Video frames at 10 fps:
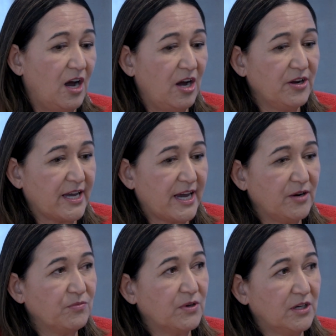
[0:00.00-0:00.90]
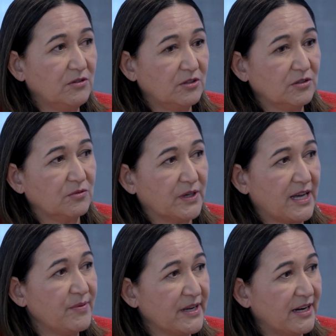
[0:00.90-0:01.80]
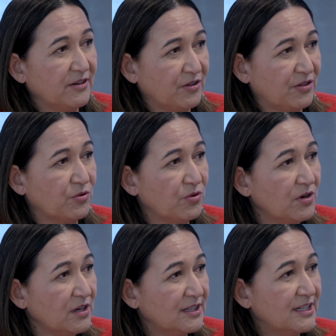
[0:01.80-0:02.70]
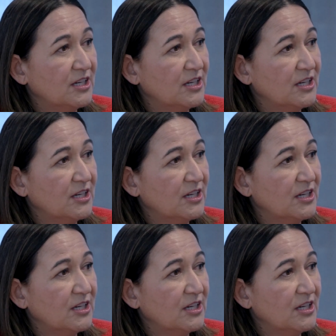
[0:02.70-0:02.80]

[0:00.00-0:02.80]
okay, well, look, we're coming out of the thaw,